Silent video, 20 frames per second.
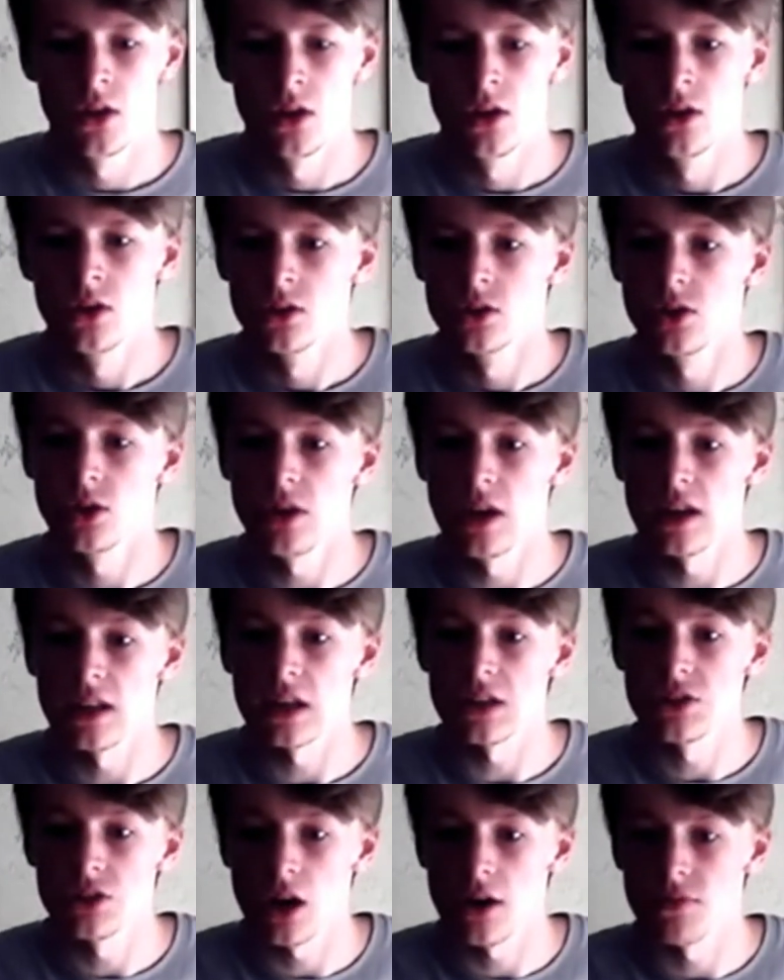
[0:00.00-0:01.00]
So yeah,
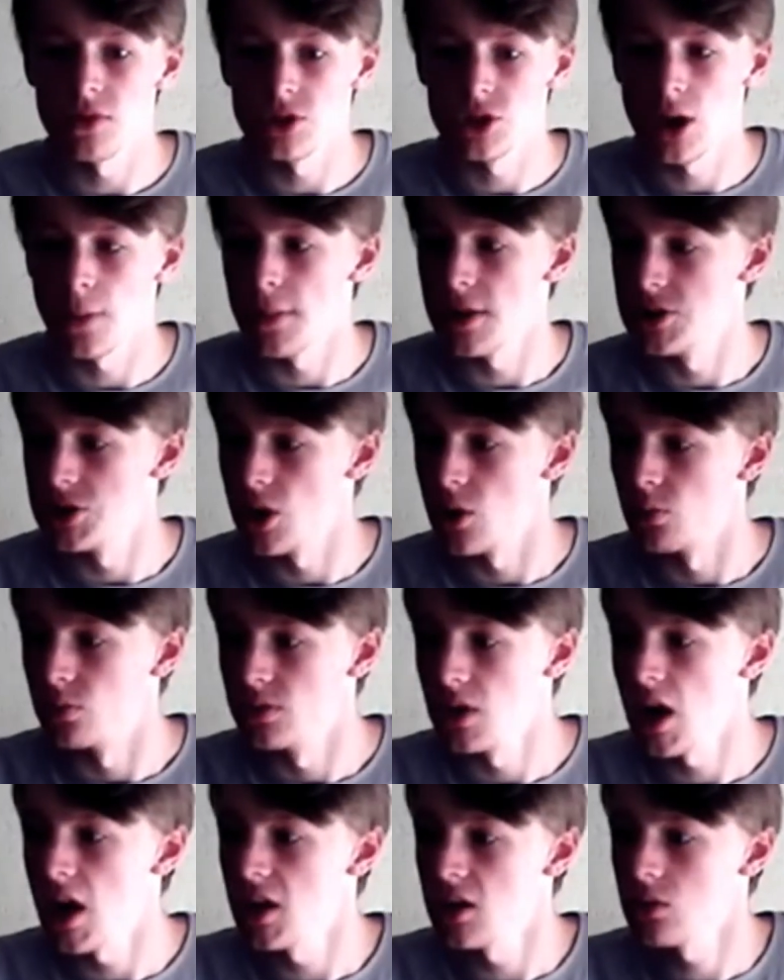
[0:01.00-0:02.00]
that's your average cup of joe.
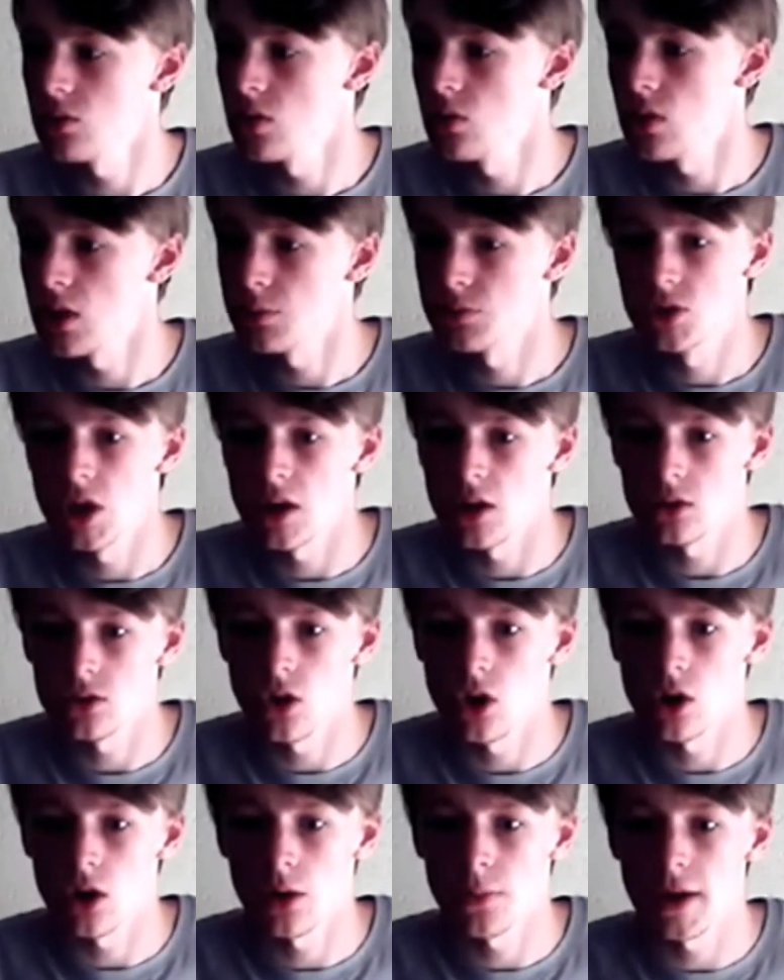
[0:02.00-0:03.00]
Now I don't know what I'm
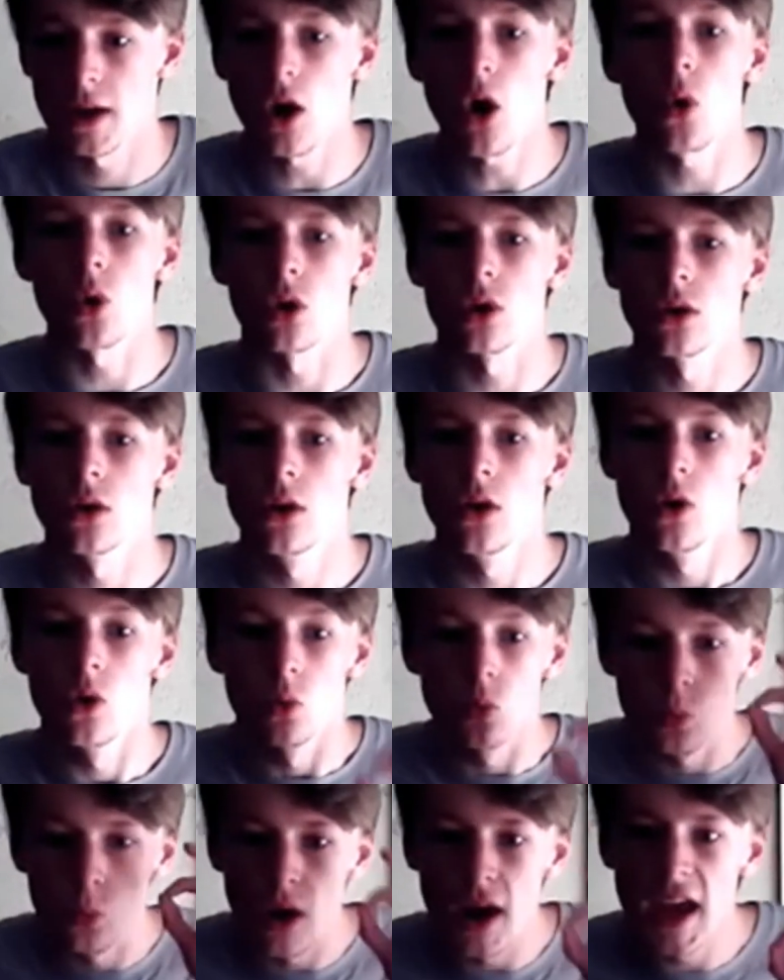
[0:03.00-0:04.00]
talking about. Oh!
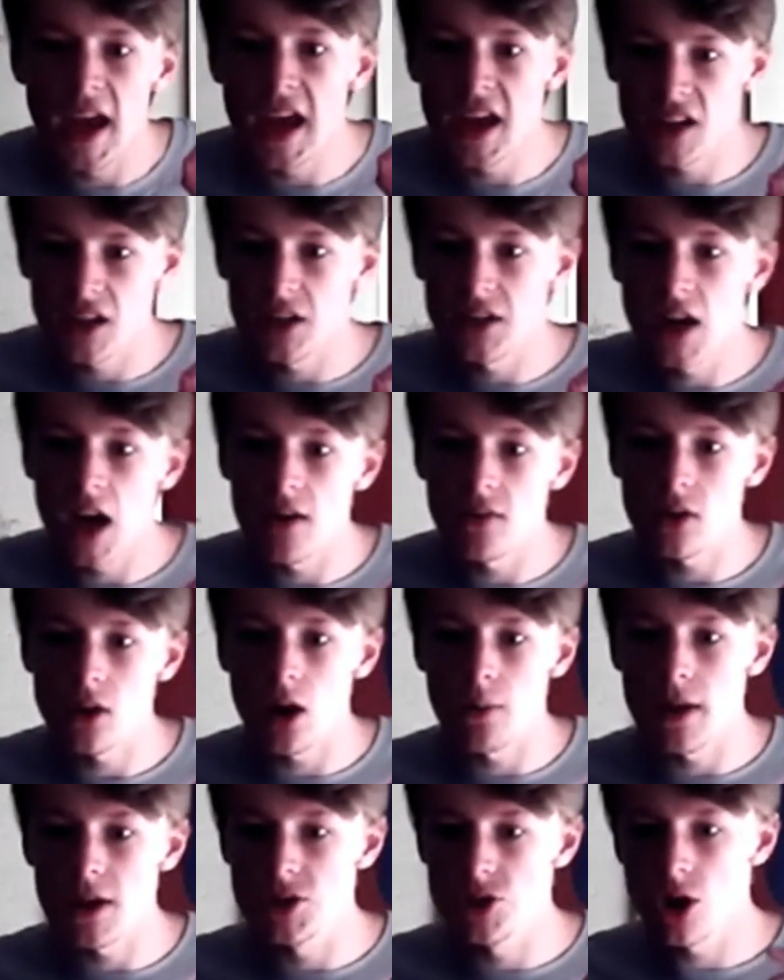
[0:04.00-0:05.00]
When can you have a
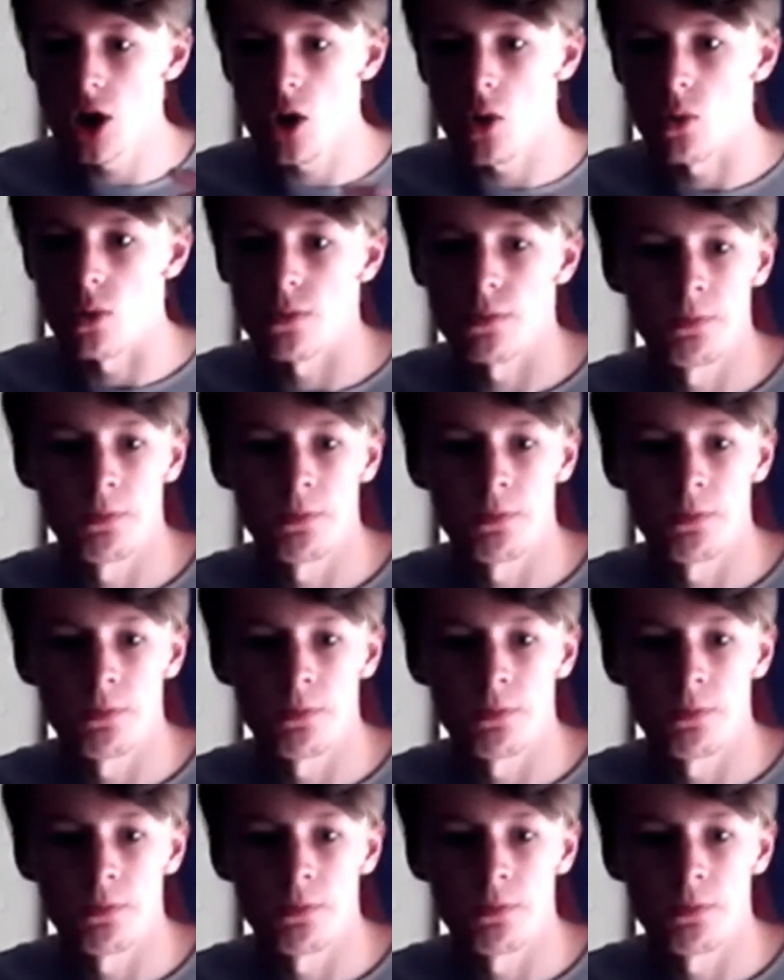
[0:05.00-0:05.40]
cup of joe?